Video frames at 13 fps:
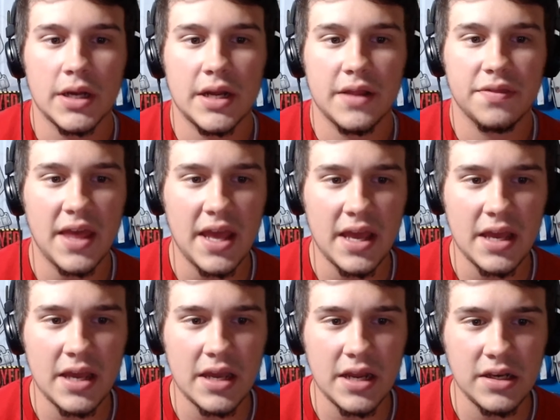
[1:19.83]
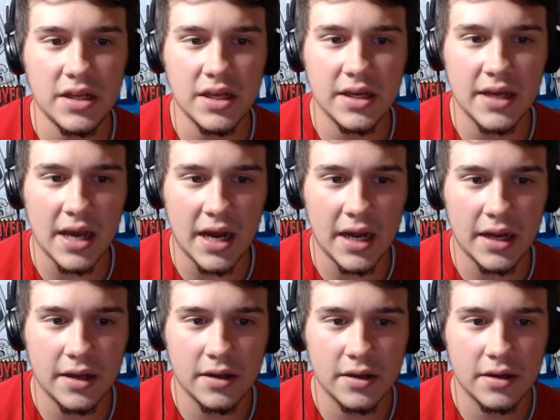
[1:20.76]
Then you got
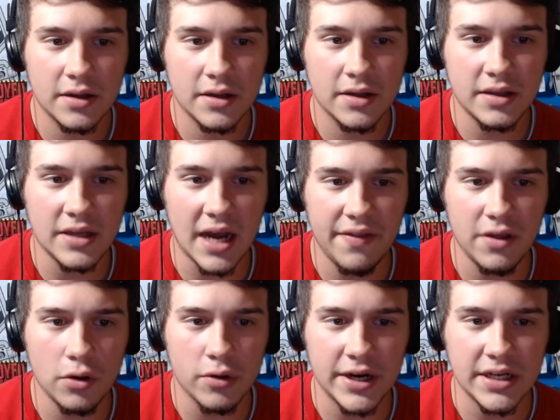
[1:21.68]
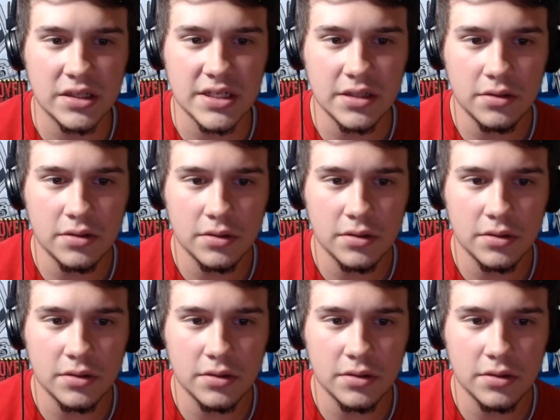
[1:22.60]
Kylen Granson.